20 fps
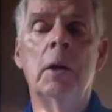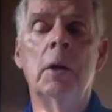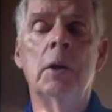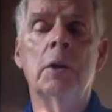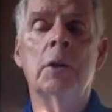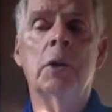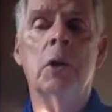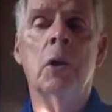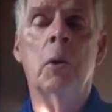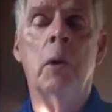
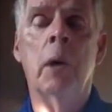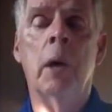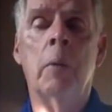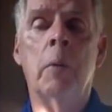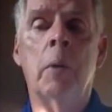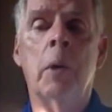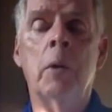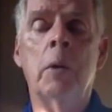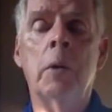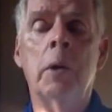So I
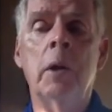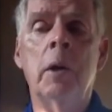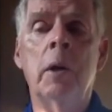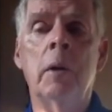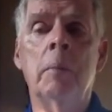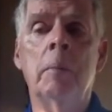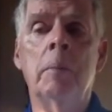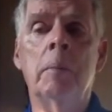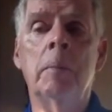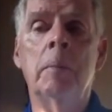wrote
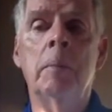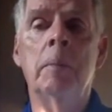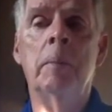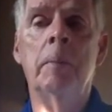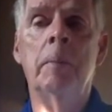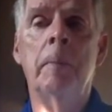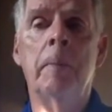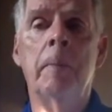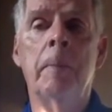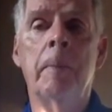him
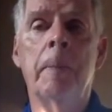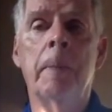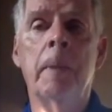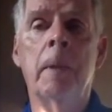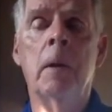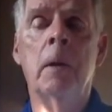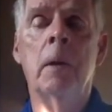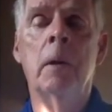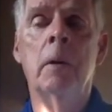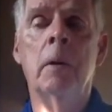
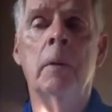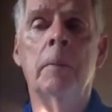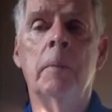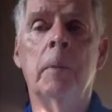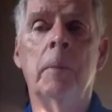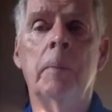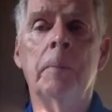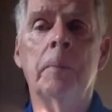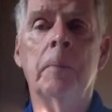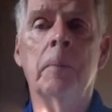
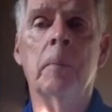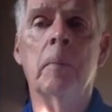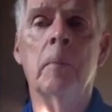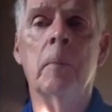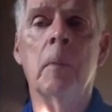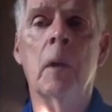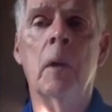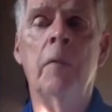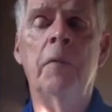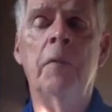
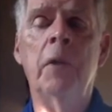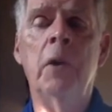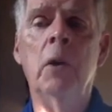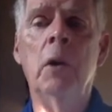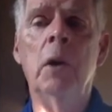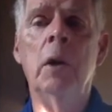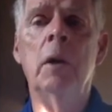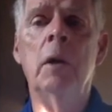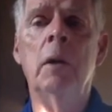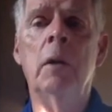a
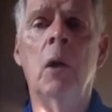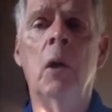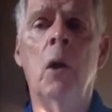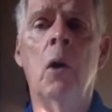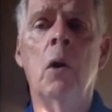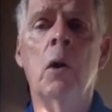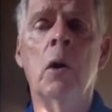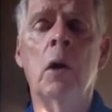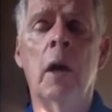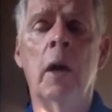fairly
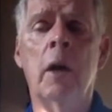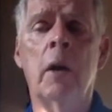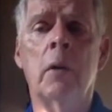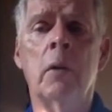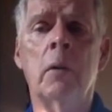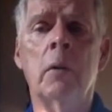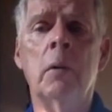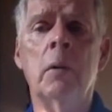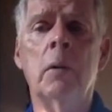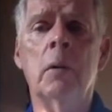long
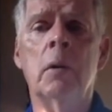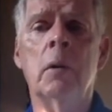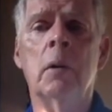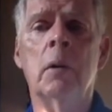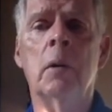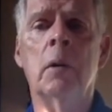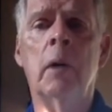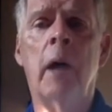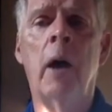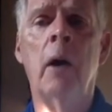
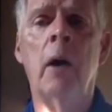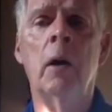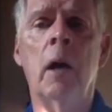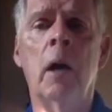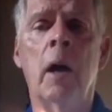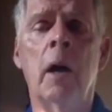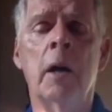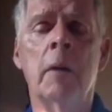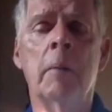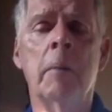letter
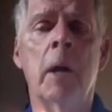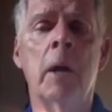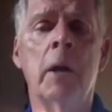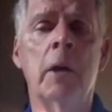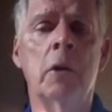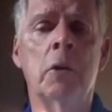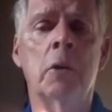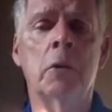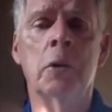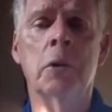outlining my
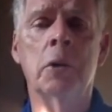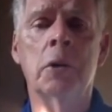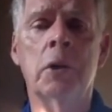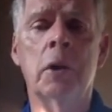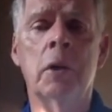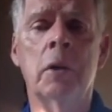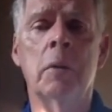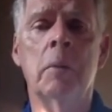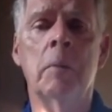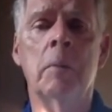interest
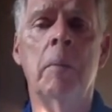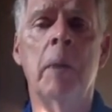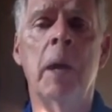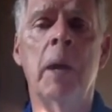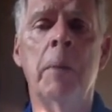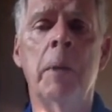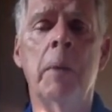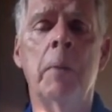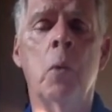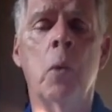in
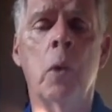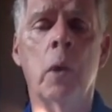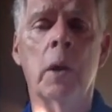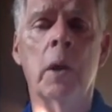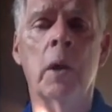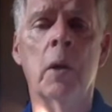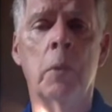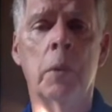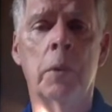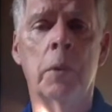maybe
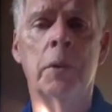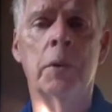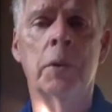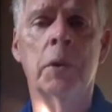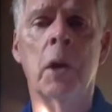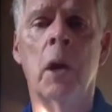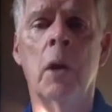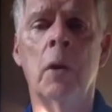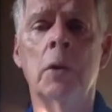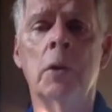working with the
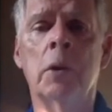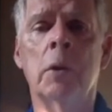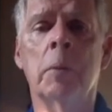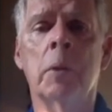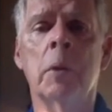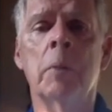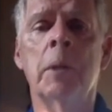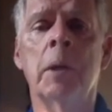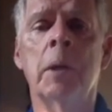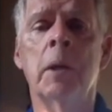scholarship
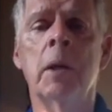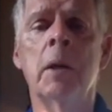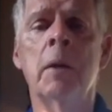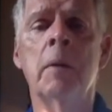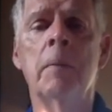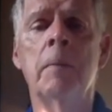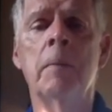committee,